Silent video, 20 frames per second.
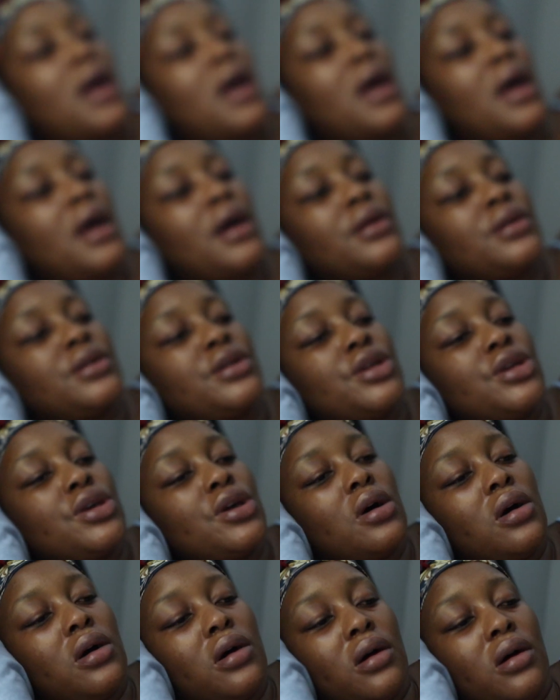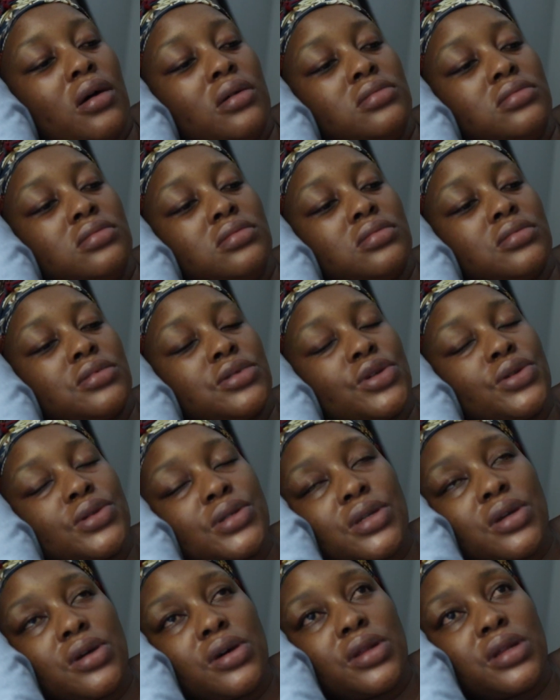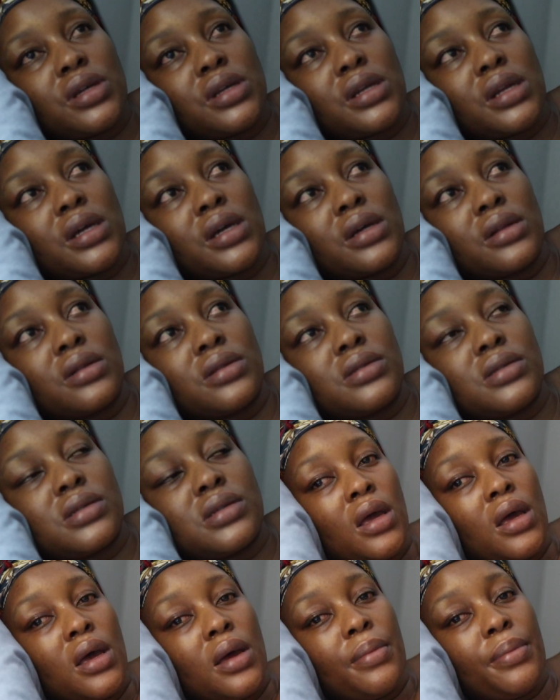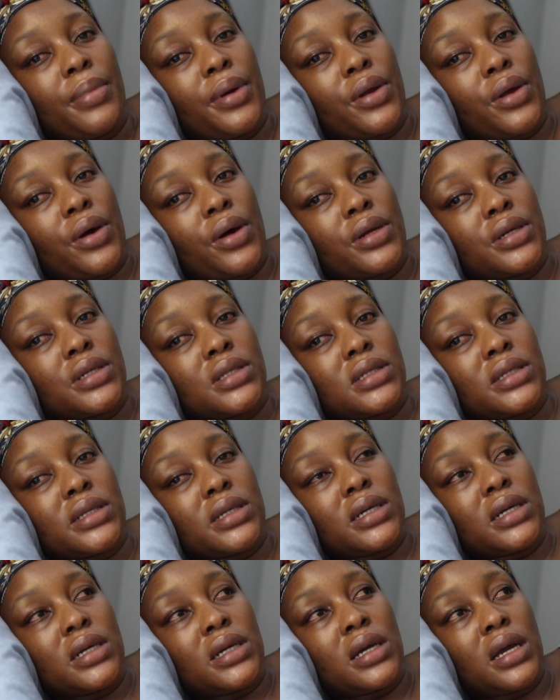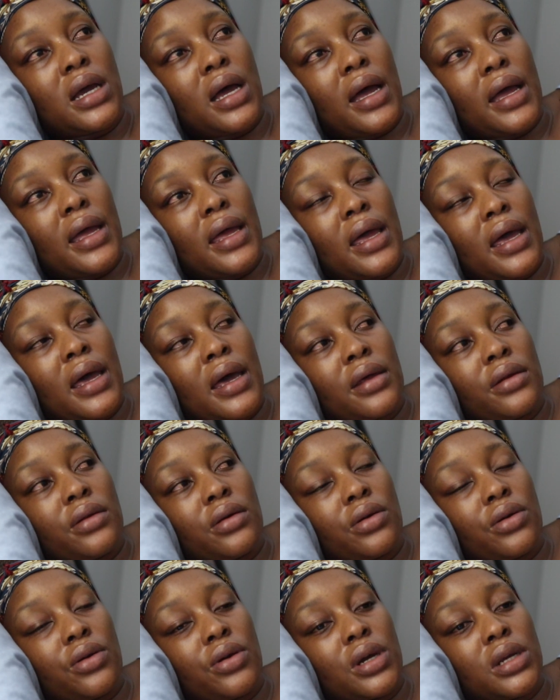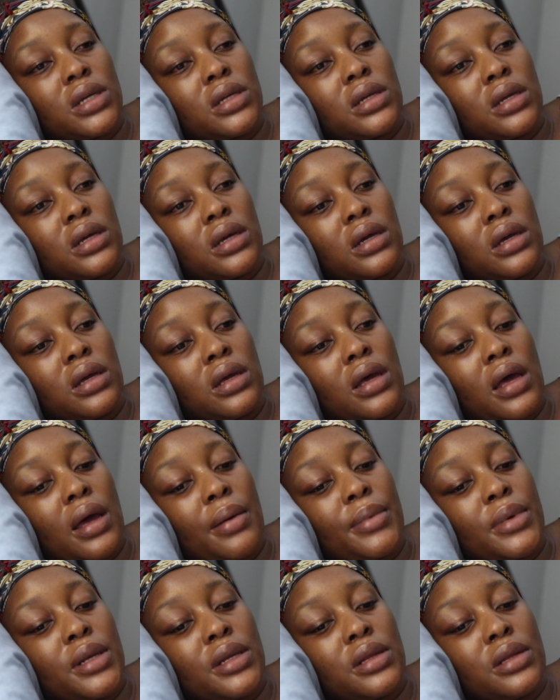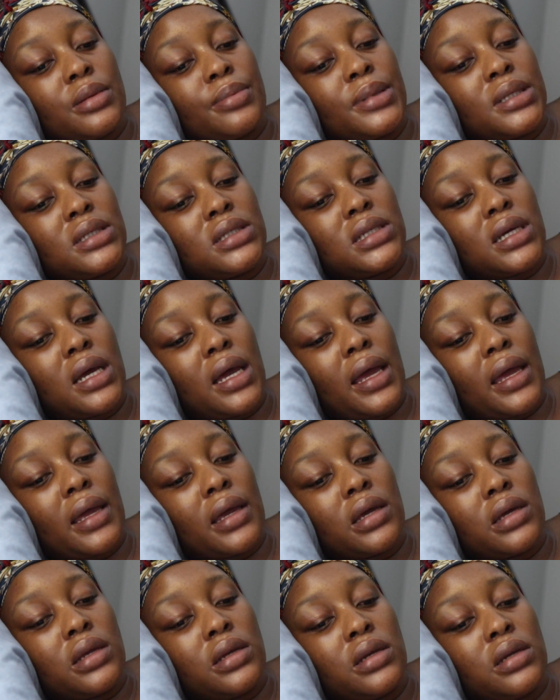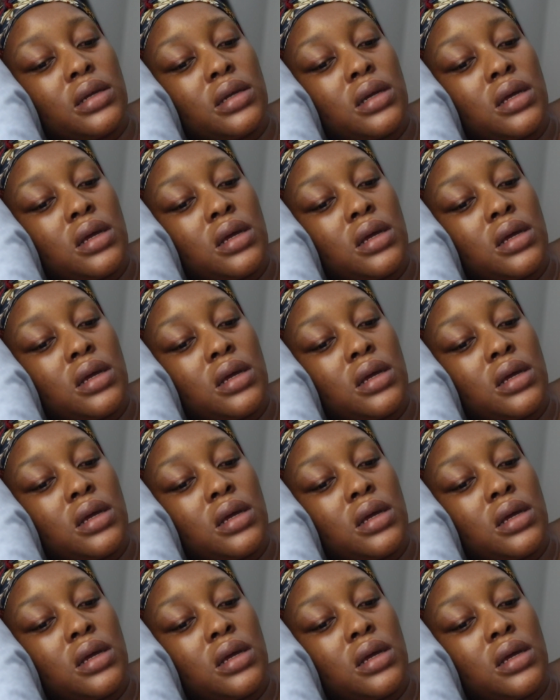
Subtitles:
And yeah, those are the nails. But honestly, I had a great day. I'm a little bit tired.